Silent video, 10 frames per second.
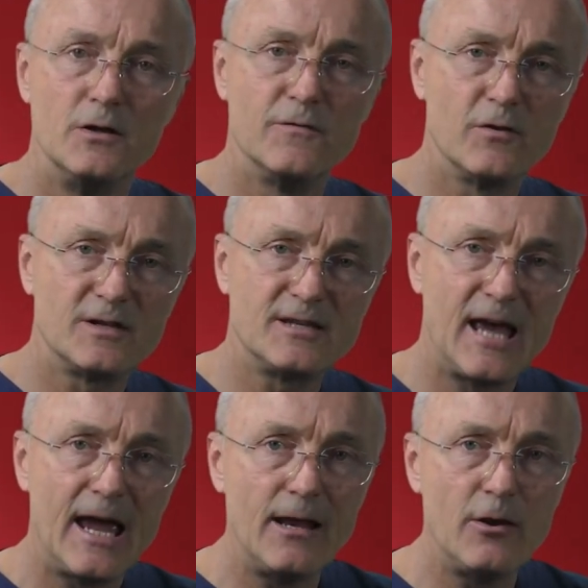You've got to
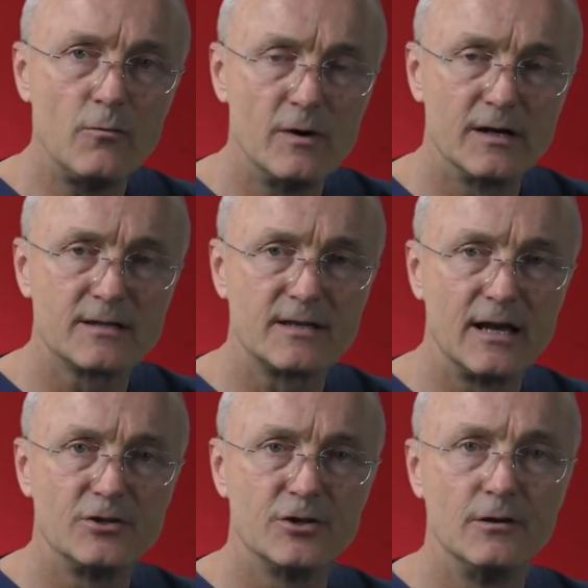tailor your
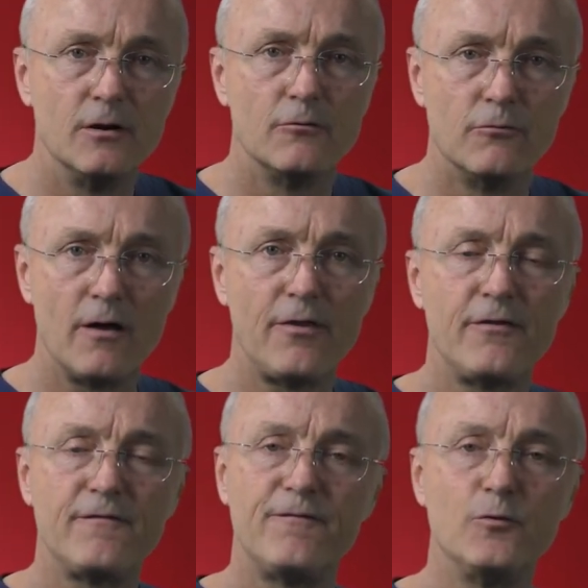workstation rather
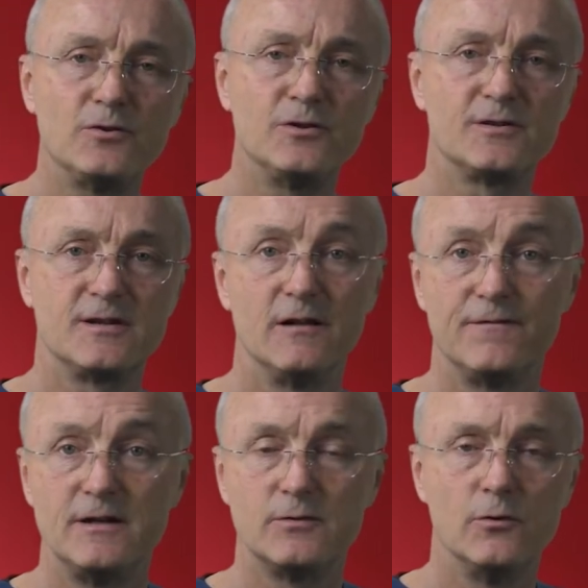than force
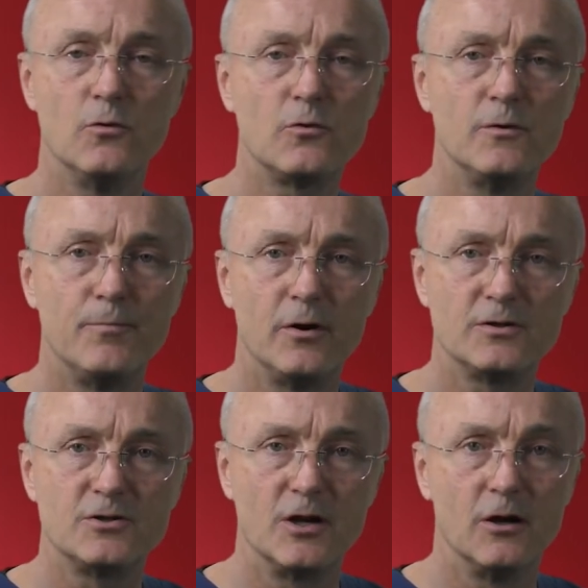yourself into an awkward
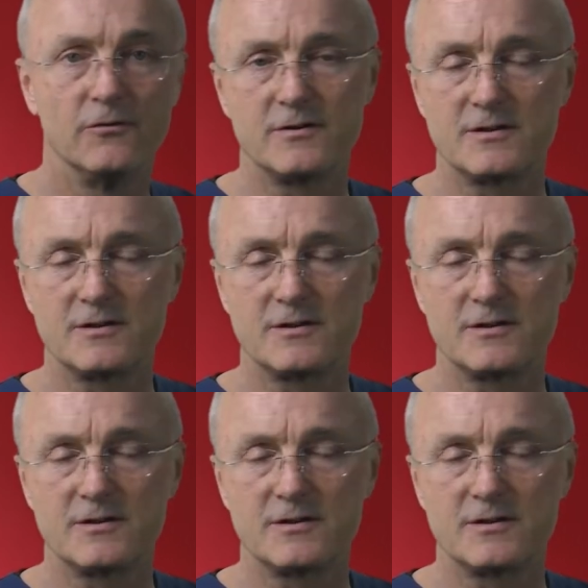posture on the